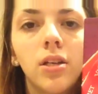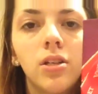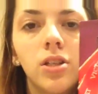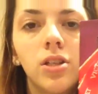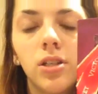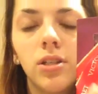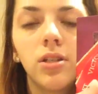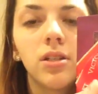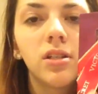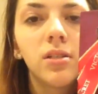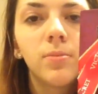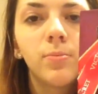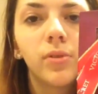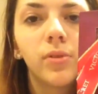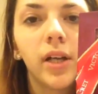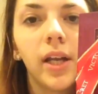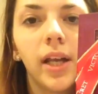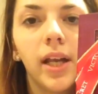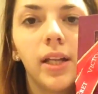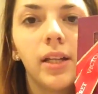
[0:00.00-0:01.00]
just a
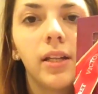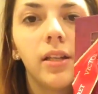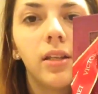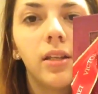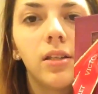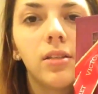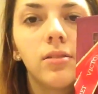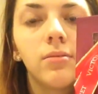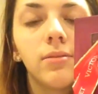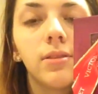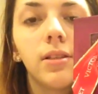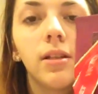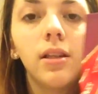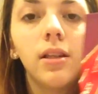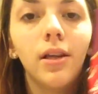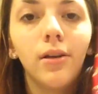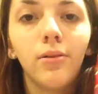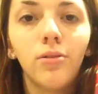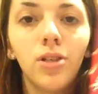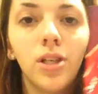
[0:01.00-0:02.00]
spray, and then this one's a
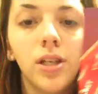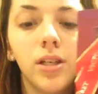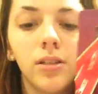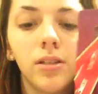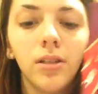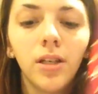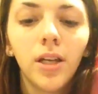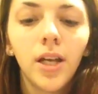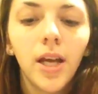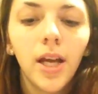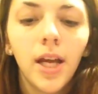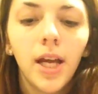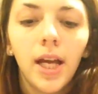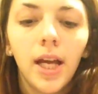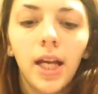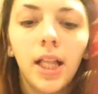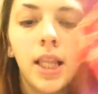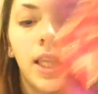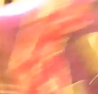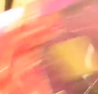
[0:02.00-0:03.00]
lotion.
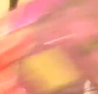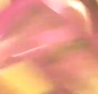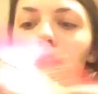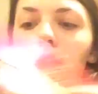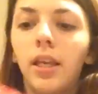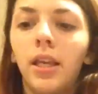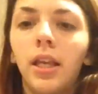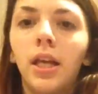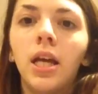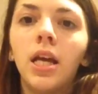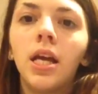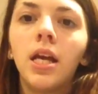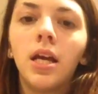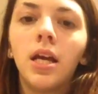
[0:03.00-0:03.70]
And then